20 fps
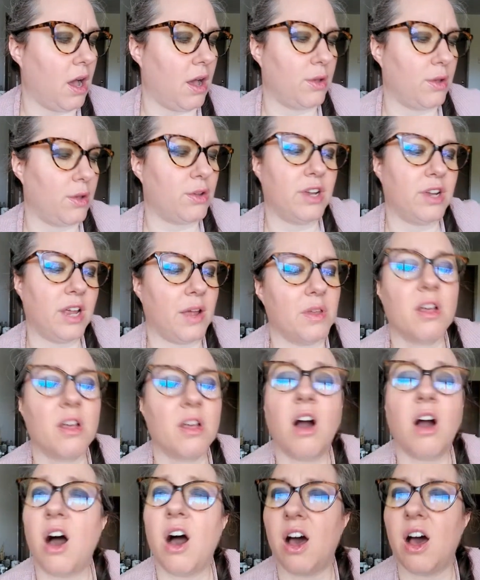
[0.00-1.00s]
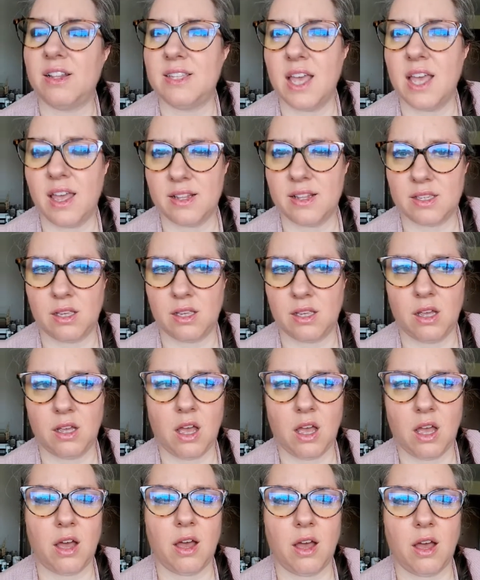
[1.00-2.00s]
create with content
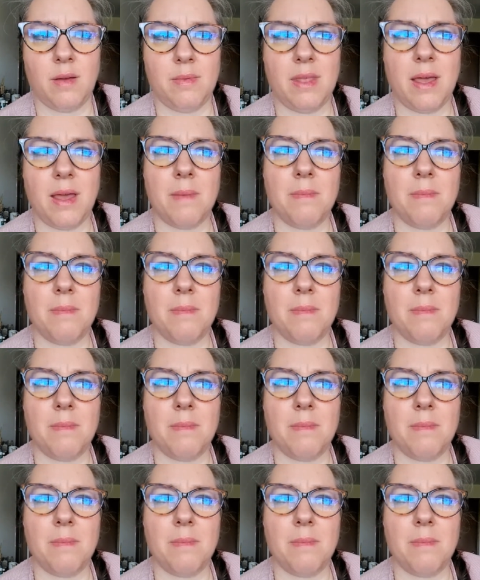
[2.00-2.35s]
that